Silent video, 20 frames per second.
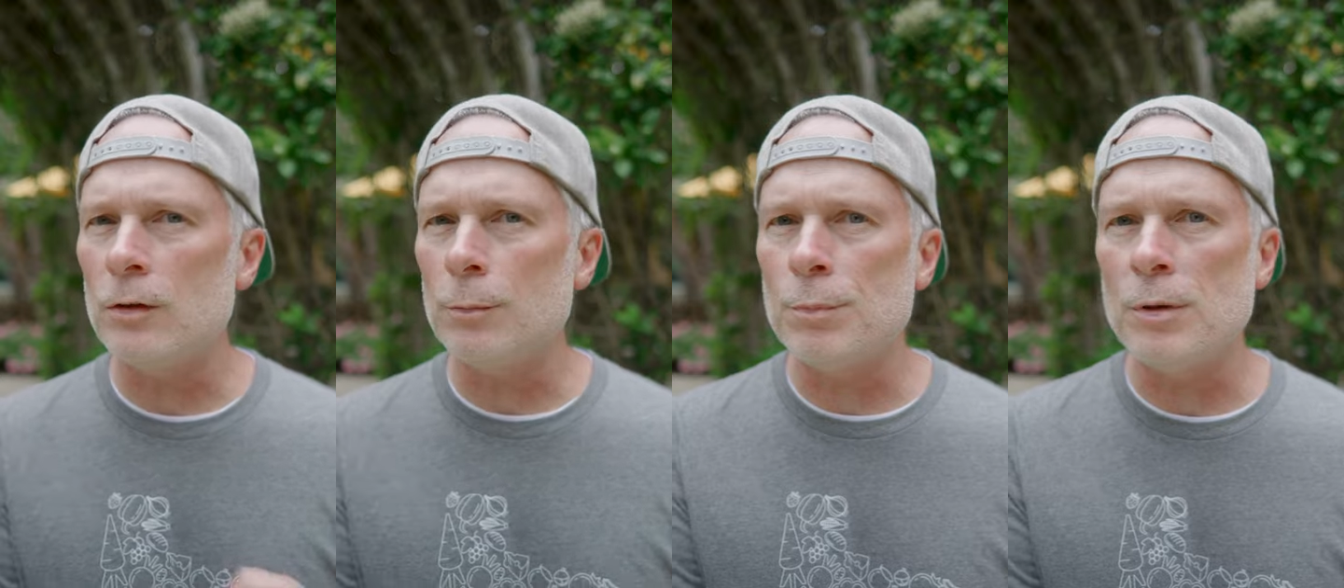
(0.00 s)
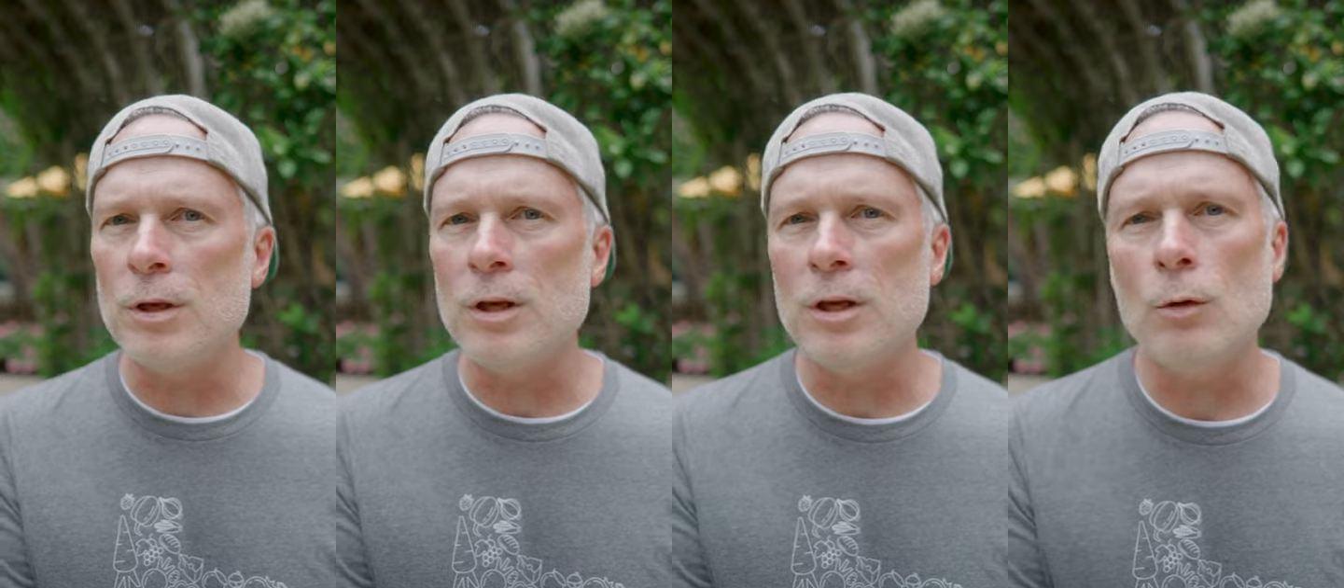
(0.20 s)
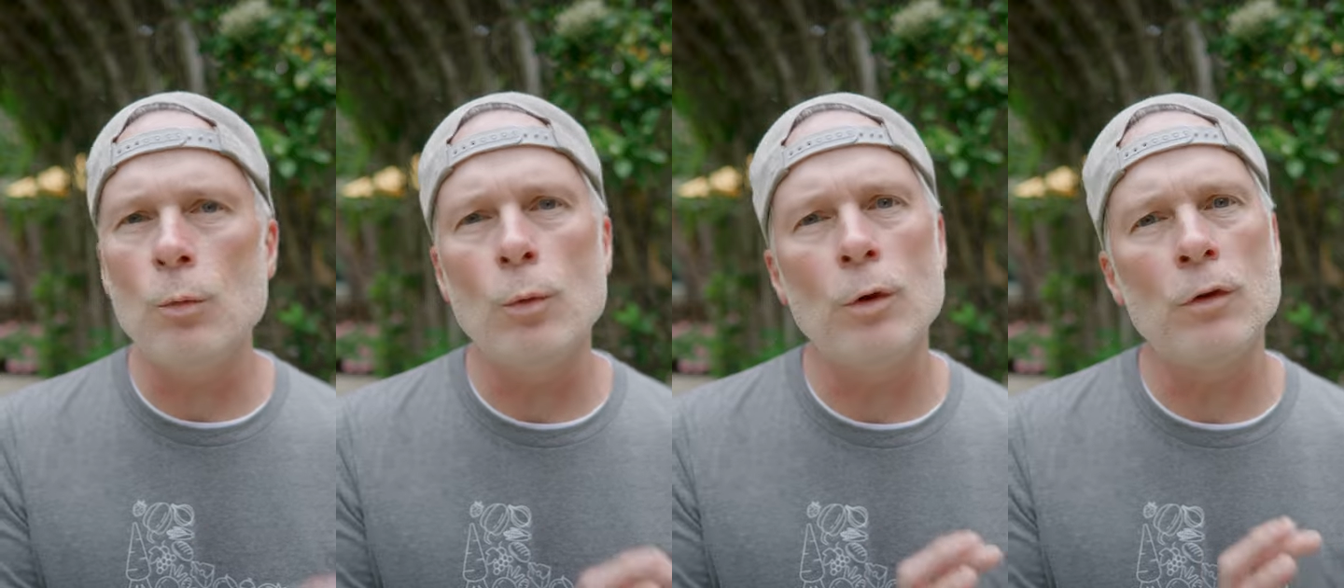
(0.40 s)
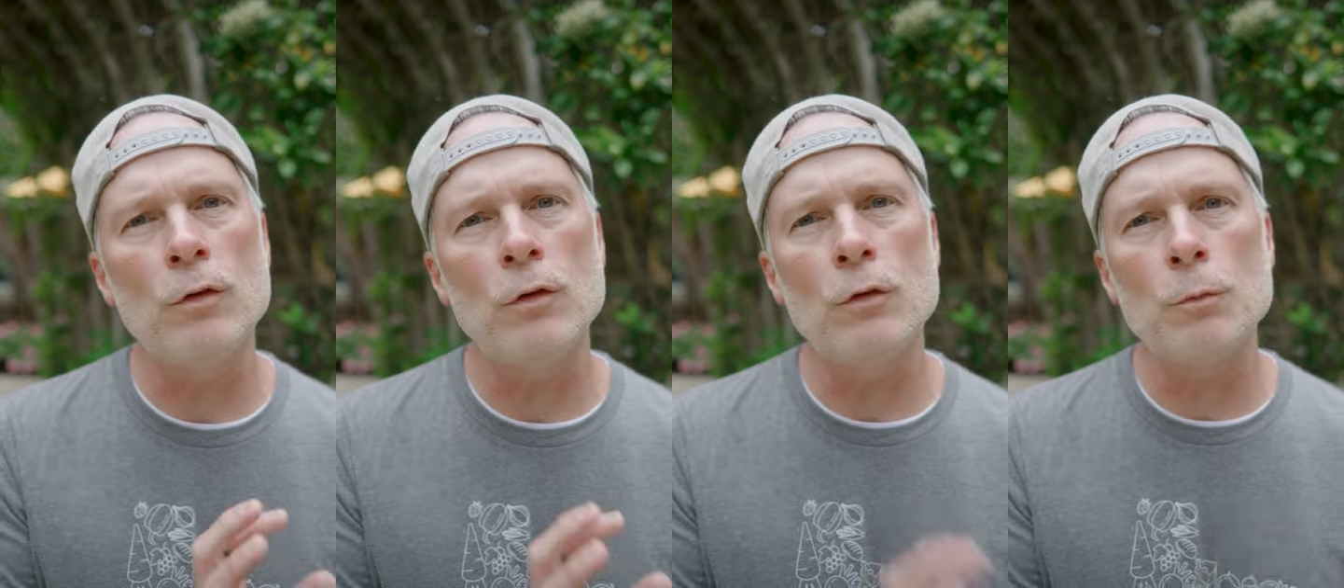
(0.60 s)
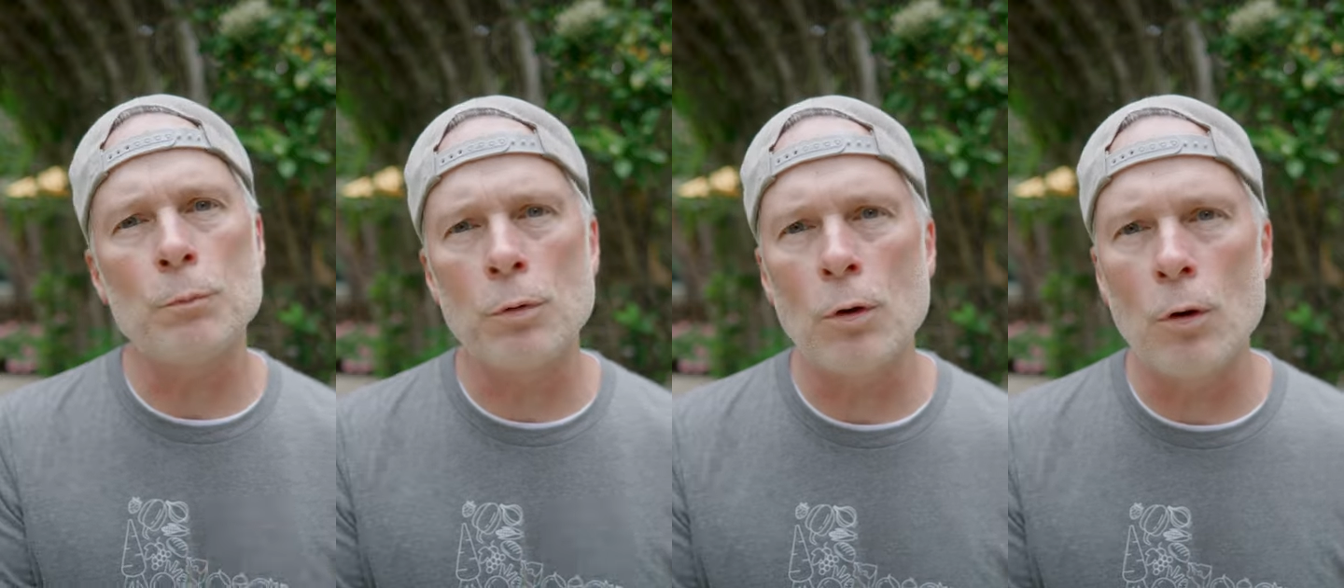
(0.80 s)
P, which
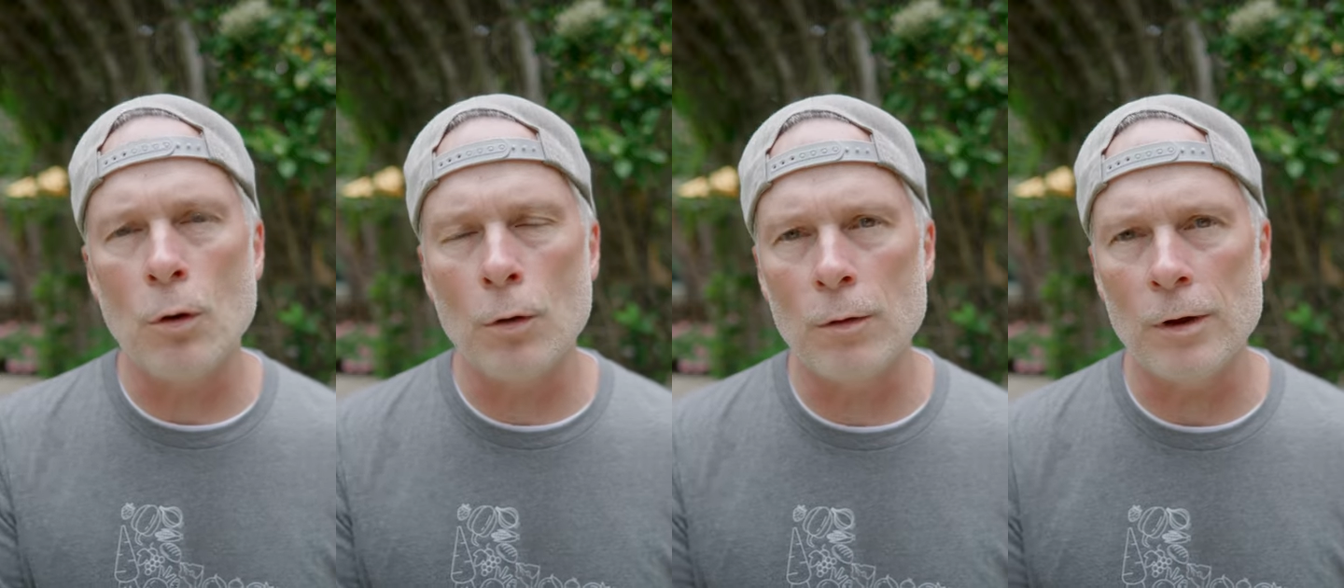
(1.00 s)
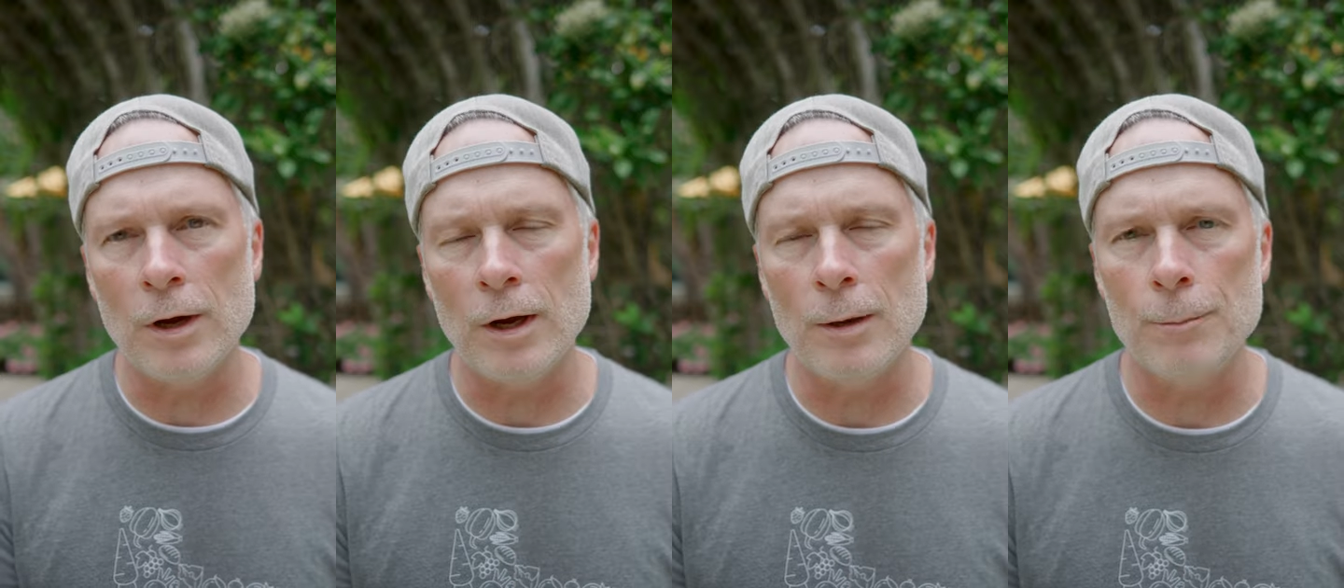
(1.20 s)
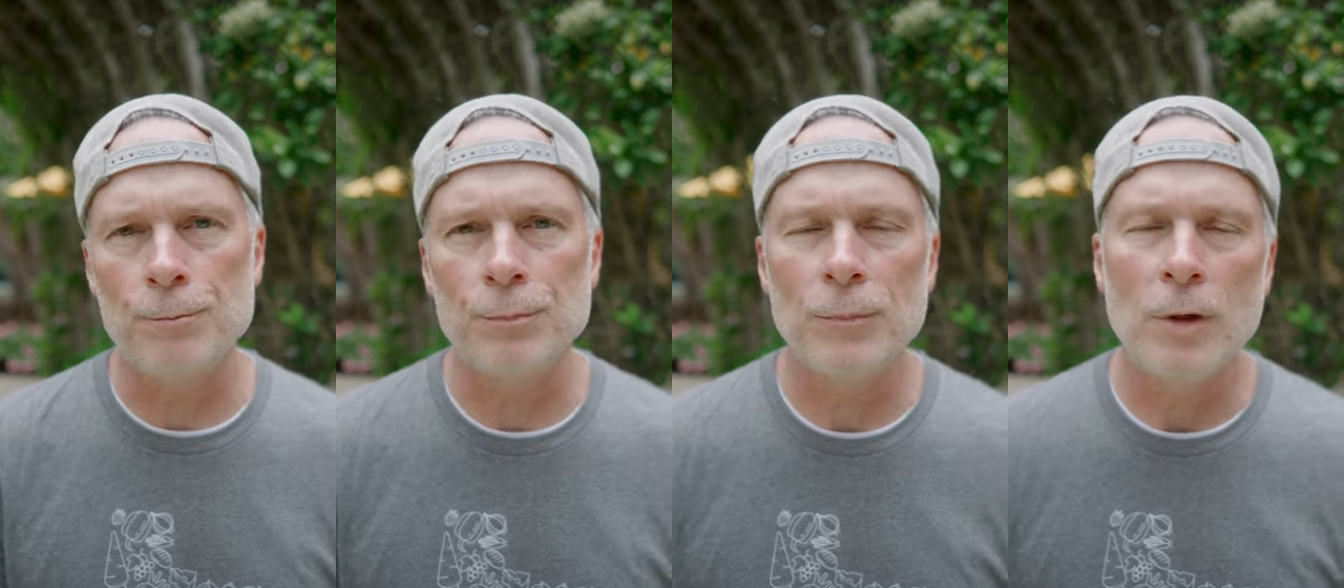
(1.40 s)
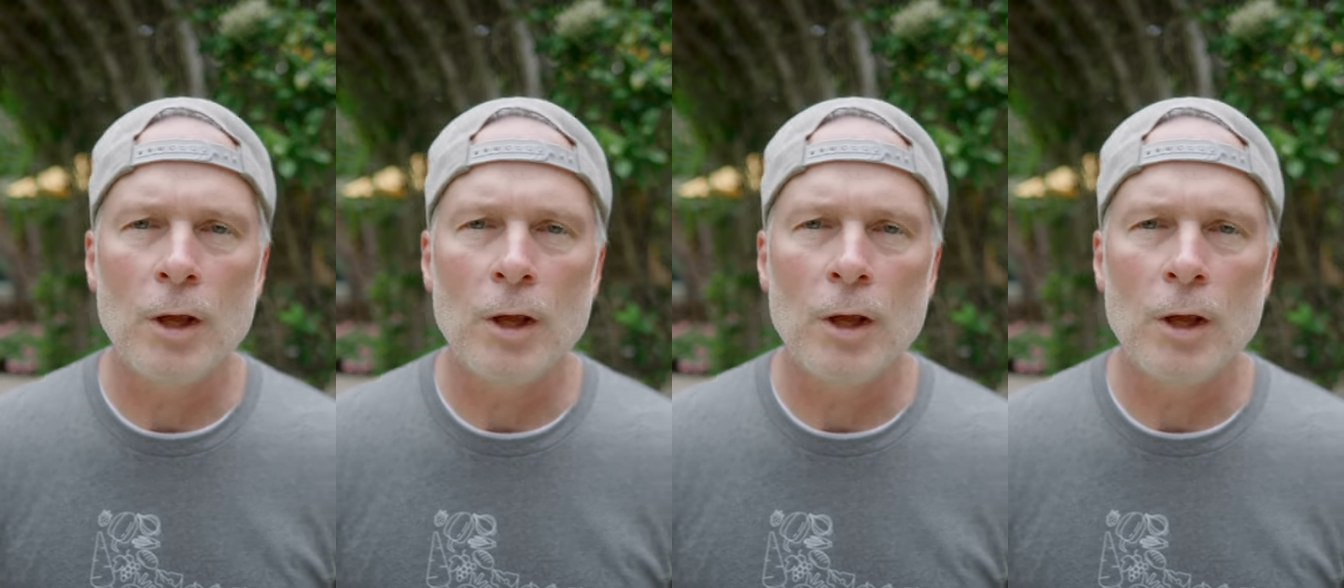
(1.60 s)
is program.